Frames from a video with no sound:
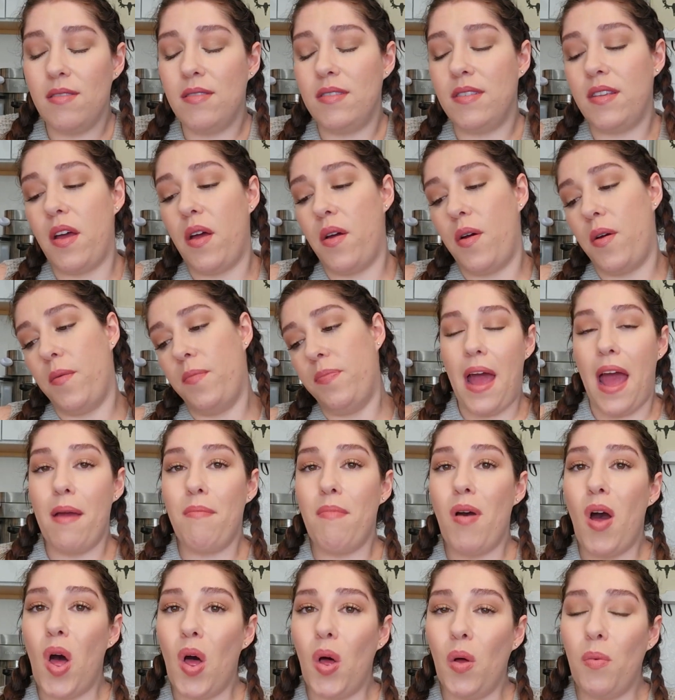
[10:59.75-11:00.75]
So
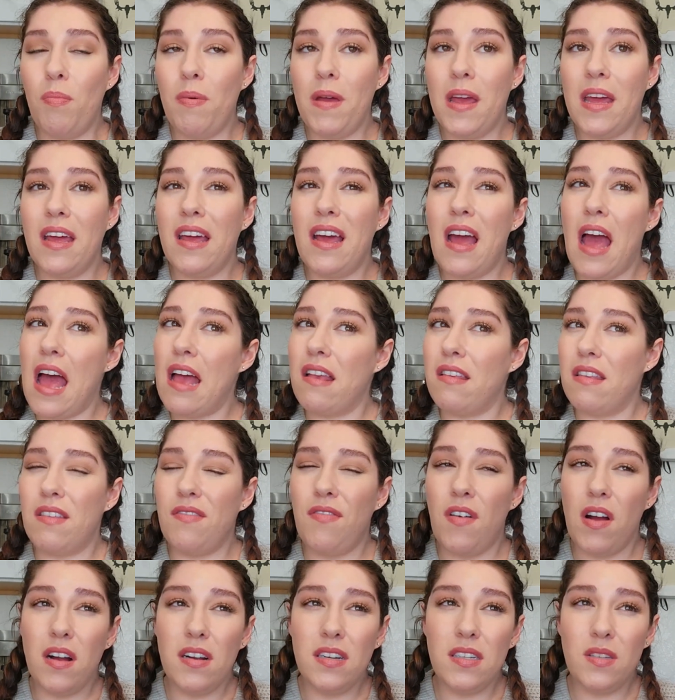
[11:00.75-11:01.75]
I'm hoping,
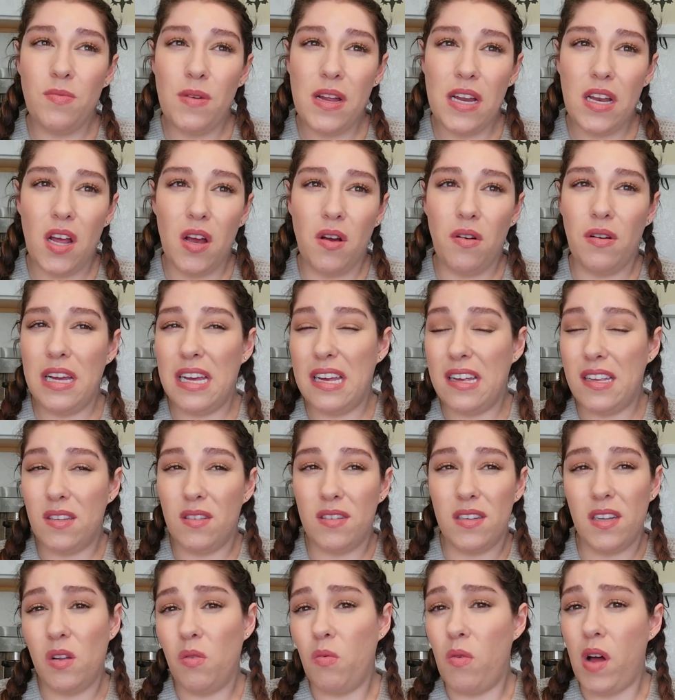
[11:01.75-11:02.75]
as far as we know, he is
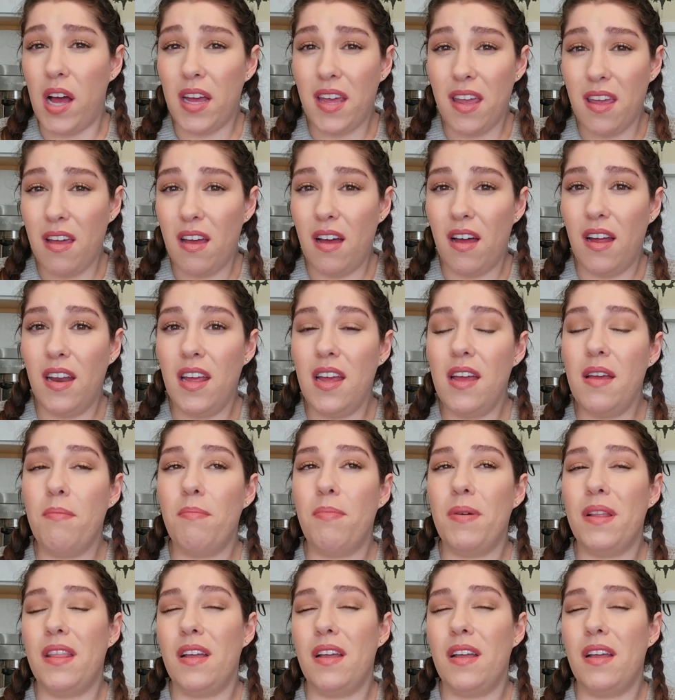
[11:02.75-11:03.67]
still walking on it, but